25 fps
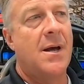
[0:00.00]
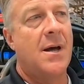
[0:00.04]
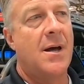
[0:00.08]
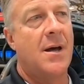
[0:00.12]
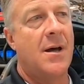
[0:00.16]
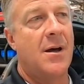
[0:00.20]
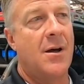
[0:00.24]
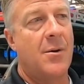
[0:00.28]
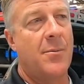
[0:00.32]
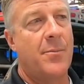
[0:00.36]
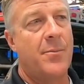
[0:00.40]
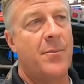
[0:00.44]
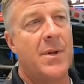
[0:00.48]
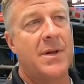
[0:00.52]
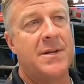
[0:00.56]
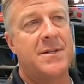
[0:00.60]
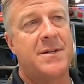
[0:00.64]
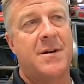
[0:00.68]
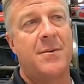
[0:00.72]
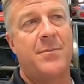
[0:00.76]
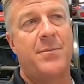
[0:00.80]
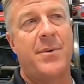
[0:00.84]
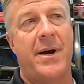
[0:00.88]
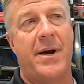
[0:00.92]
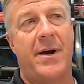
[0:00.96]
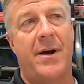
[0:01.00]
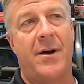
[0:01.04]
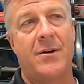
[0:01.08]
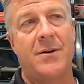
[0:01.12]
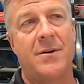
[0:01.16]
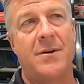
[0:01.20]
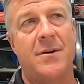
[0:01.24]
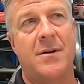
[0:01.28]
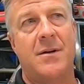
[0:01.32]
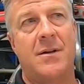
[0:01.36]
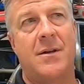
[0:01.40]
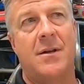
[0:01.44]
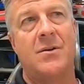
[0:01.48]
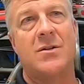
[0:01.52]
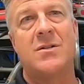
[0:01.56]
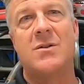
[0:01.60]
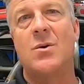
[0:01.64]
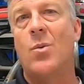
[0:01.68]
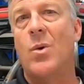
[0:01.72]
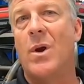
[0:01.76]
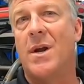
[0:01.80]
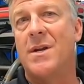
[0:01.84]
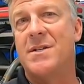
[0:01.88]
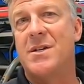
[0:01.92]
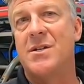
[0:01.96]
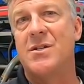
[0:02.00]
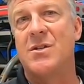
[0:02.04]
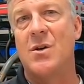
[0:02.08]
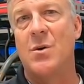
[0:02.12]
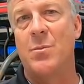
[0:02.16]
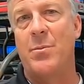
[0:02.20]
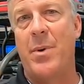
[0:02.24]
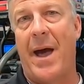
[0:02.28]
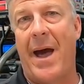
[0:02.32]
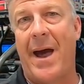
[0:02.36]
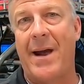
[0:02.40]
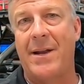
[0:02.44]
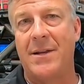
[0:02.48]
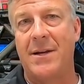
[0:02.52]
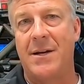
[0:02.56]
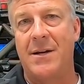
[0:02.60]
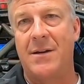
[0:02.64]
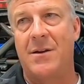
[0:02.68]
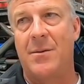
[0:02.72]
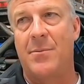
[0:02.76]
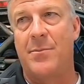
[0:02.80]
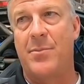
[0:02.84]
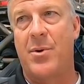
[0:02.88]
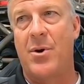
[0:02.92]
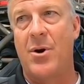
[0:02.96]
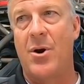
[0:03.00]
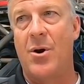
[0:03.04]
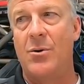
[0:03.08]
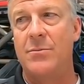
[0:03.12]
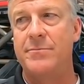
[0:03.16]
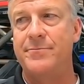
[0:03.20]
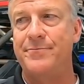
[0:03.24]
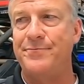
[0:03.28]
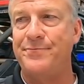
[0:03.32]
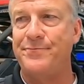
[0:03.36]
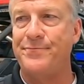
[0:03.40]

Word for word: Um, let's compare So what does it do badly, the Pro?